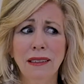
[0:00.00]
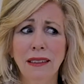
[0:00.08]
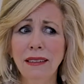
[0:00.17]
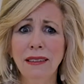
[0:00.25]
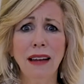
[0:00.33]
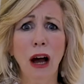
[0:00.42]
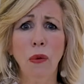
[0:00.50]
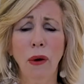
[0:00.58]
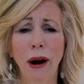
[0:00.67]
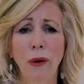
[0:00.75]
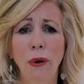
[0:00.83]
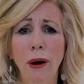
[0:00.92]
This is not
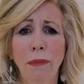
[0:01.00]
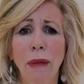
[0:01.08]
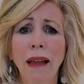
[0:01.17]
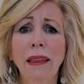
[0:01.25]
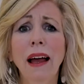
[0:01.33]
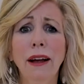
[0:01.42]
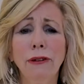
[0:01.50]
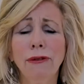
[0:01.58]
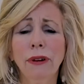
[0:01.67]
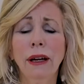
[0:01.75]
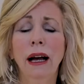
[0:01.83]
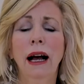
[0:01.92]
what I want in my life.